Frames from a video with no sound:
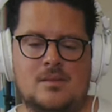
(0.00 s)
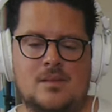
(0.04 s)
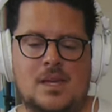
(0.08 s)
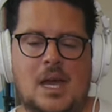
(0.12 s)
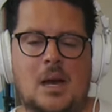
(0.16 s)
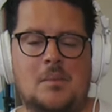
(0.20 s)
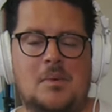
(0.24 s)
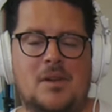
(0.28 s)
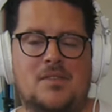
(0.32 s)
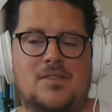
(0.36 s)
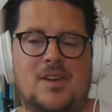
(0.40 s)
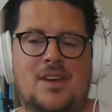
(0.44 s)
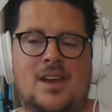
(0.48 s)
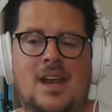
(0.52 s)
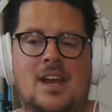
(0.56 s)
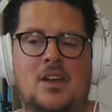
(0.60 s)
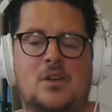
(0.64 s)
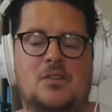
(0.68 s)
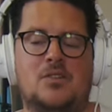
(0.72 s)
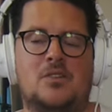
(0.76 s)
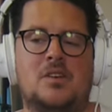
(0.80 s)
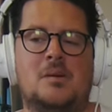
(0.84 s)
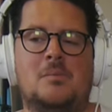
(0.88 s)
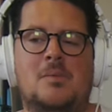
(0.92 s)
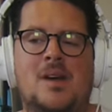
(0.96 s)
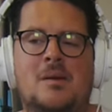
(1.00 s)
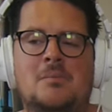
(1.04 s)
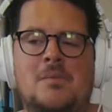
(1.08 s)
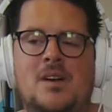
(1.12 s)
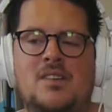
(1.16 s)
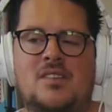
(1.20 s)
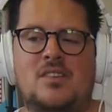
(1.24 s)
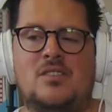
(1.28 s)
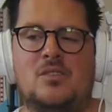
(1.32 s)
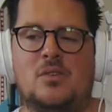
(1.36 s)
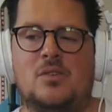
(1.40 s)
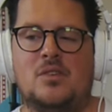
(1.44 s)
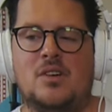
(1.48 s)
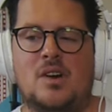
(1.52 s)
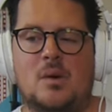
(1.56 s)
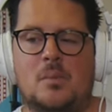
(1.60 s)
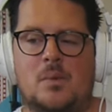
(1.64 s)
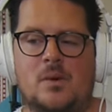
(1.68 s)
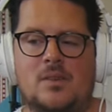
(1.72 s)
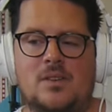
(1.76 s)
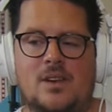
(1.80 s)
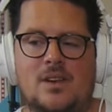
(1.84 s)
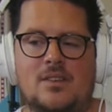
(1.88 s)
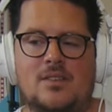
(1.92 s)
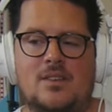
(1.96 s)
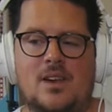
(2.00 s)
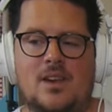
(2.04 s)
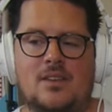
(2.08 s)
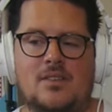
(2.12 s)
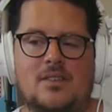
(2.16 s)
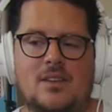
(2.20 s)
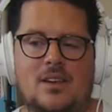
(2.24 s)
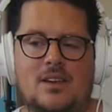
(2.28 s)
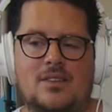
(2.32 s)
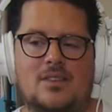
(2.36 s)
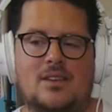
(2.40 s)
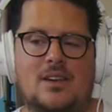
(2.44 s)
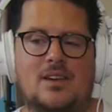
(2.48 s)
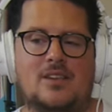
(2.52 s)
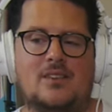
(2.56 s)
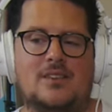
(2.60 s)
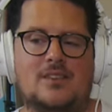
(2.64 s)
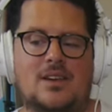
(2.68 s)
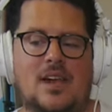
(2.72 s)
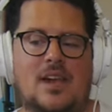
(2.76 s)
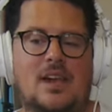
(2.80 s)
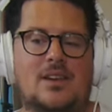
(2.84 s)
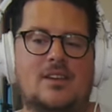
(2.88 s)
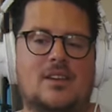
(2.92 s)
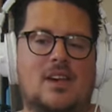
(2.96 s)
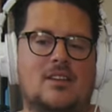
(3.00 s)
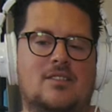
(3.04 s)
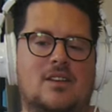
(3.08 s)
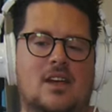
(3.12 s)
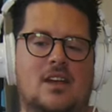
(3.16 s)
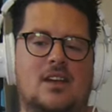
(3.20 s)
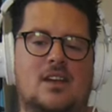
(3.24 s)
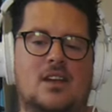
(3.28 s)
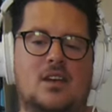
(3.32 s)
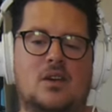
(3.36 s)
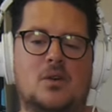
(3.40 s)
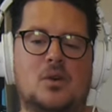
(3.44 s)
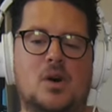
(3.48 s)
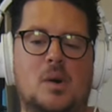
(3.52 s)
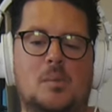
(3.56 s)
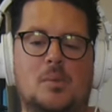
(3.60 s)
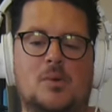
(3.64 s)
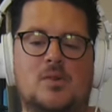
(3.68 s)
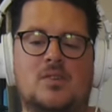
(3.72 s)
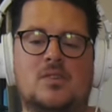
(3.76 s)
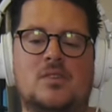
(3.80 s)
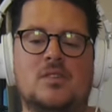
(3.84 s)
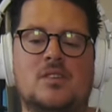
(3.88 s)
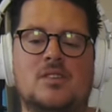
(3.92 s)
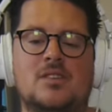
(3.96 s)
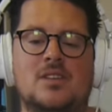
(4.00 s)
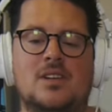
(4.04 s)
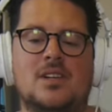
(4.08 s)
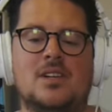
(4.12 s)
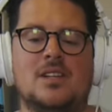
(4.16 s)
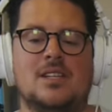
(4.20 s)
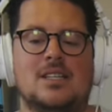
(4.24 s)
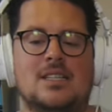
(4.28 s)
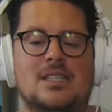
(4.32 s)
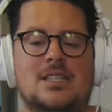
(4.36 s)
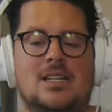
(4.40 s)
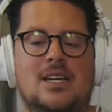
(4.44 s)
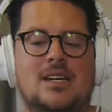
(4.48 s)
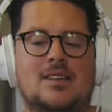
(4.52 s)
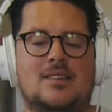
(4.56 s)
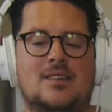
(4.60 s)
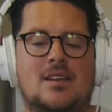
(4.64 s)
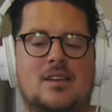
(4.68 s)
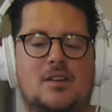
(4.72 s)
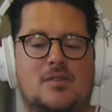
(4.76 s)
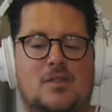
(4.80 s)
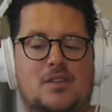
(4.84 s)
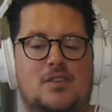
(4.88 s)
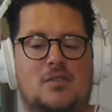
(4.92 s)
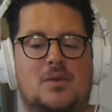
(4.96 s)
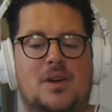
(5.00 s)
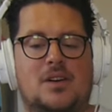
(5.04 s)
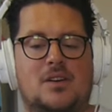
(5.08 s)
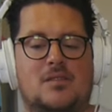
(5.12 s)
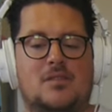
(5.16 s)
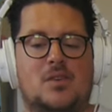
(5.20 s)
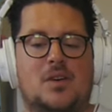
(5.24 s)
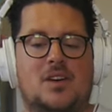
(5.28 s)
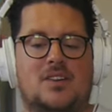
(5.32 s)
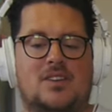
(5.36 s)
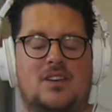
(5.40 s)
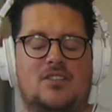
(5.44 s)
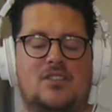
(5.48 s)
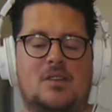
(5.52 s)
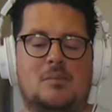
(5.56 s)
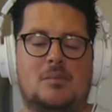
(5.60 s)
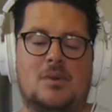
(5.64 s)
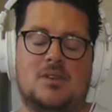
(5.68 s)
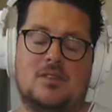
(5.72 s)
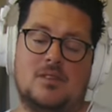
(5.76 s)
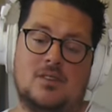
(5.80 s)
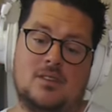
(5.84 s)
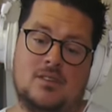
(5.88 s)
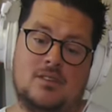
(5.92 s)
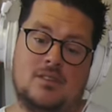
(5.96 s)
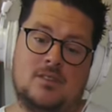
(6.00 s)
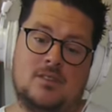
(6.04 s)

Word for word: Yeah, but I think then also your main message to corporate is, is, is, is take it as a new opportunity instead of a threat of your existing business.